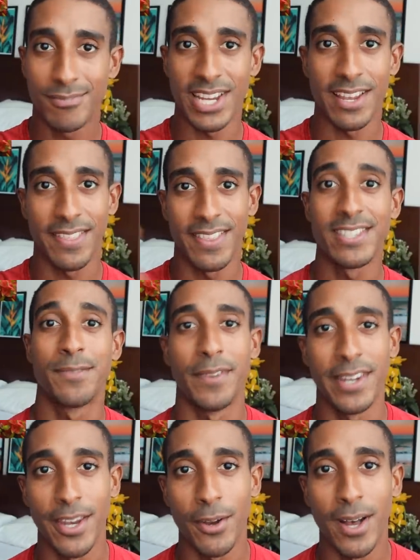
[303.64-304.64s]
check this
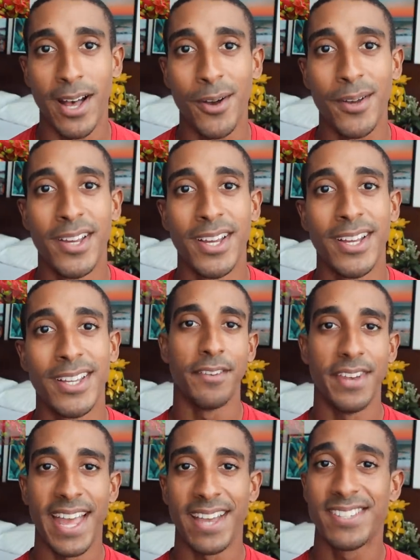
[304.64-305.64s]
video out.
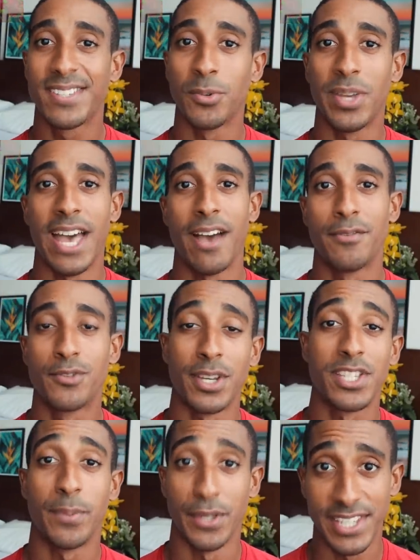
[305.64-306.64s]
Next, we have
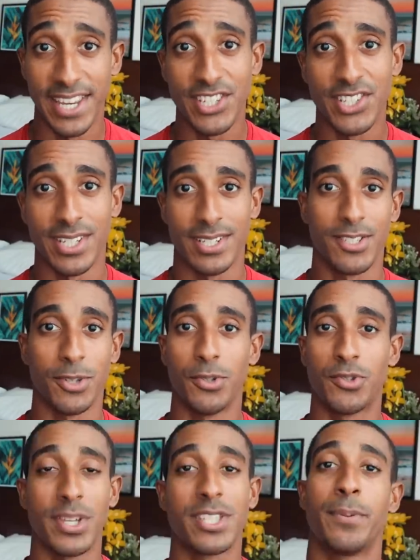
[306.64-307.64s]
transportation.
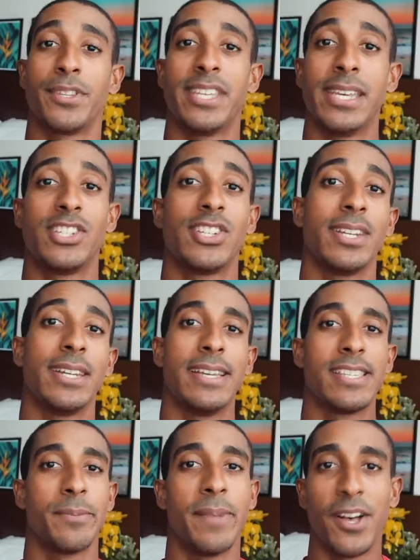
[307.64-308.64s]
So transportation
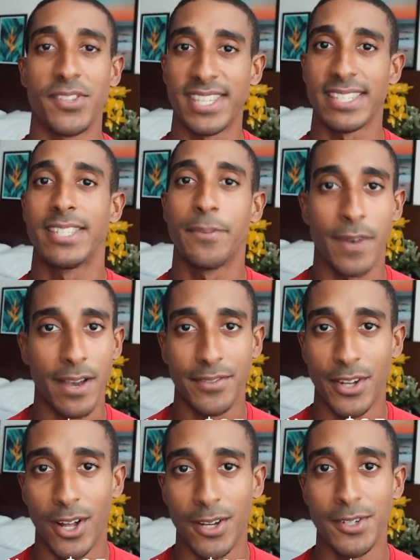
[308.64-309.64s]
is about
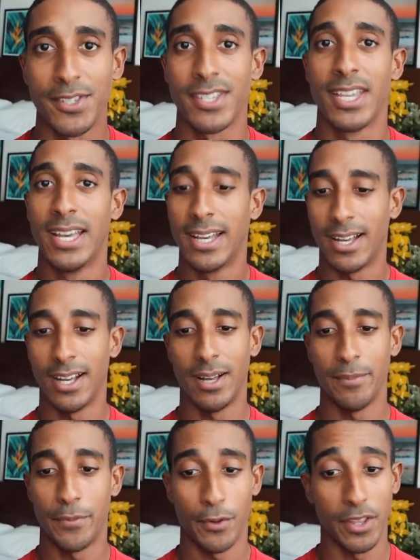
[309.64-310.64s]

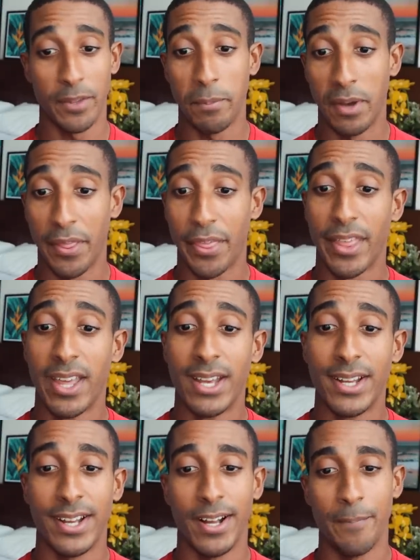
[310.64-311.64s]
$65 for the month.
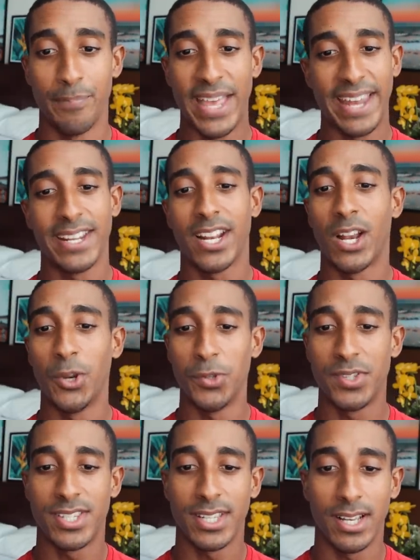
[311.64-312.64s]
That
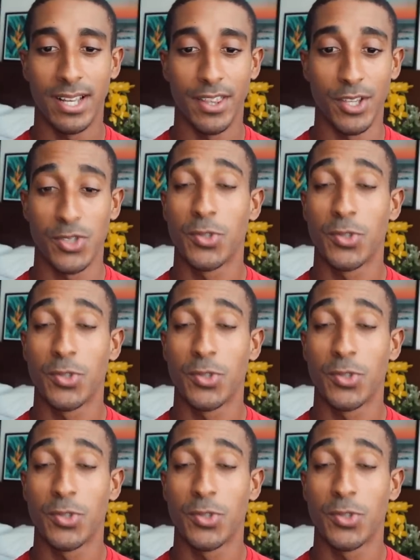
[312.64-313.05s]
includes the